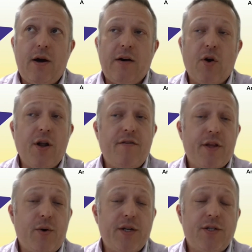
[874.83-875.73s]
I've got no
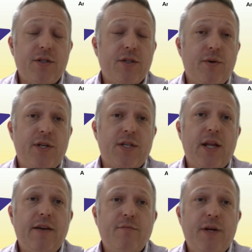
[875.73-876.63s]
further questions, so it just
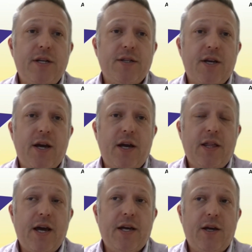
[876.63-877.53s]
leaves me to say
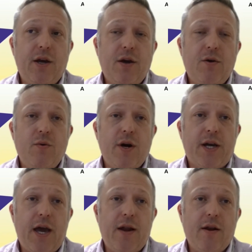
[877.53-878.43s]
thank you
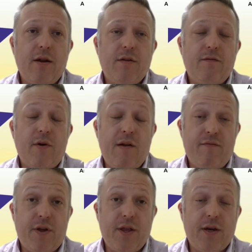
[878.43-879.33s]
again for
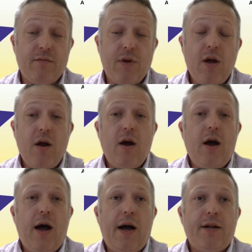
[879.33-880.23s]
everything,
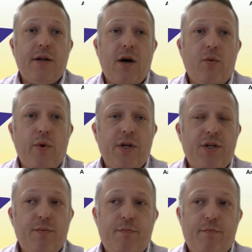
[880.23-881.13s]
and I
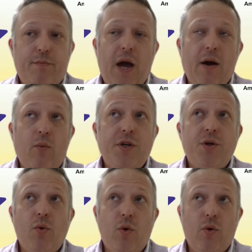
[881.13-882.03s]
wish
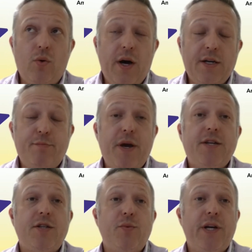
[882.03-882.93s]
you all, as
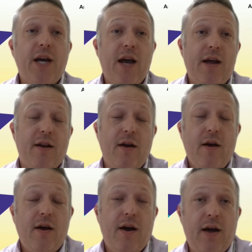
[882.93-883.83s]
best as we can,
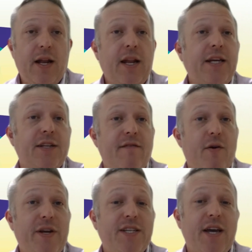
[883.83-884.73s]
at least a
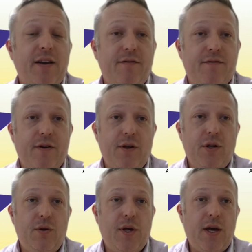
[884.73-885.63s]
very safe
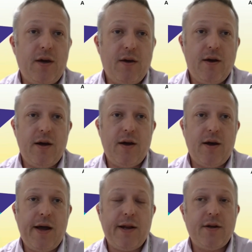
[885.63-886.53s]
new year,
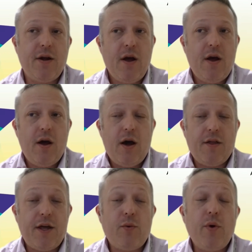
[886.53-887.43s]
and I
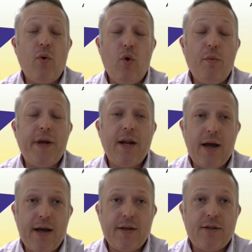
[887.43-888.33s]
think we'll all be
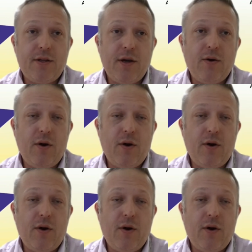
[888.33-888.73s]
glad that